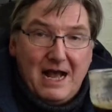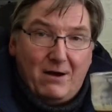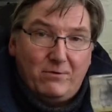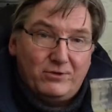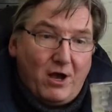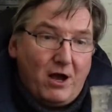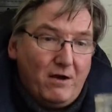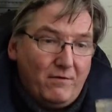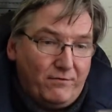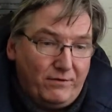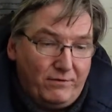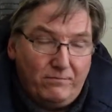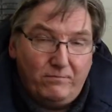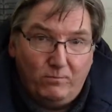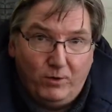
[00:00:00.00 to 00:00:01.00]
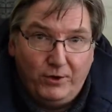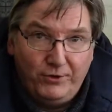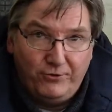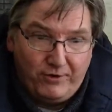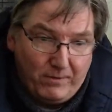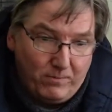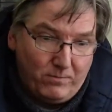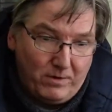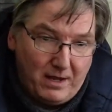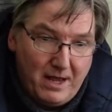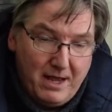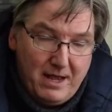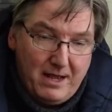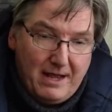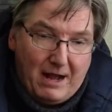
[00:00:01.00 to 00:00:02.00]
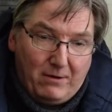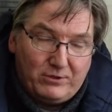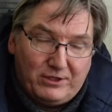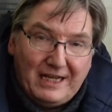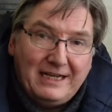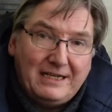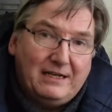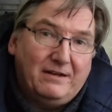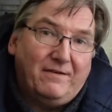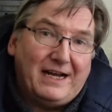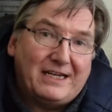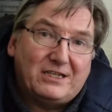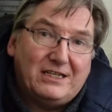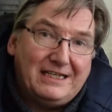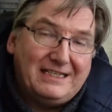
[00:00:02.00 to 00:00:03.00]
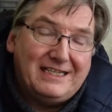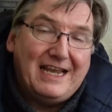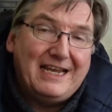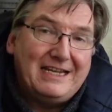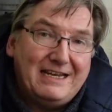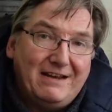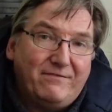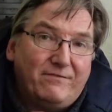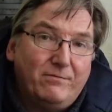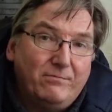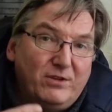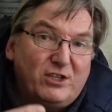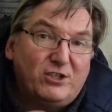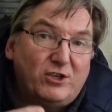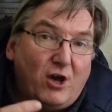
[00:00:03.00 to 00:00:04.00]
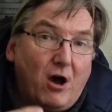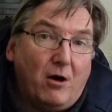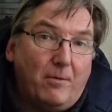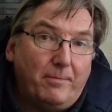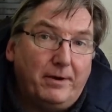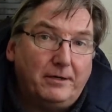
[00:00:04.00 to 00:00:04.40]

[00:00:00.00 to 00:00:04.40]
I was half wondering, I was thinking of actually taking it from the top.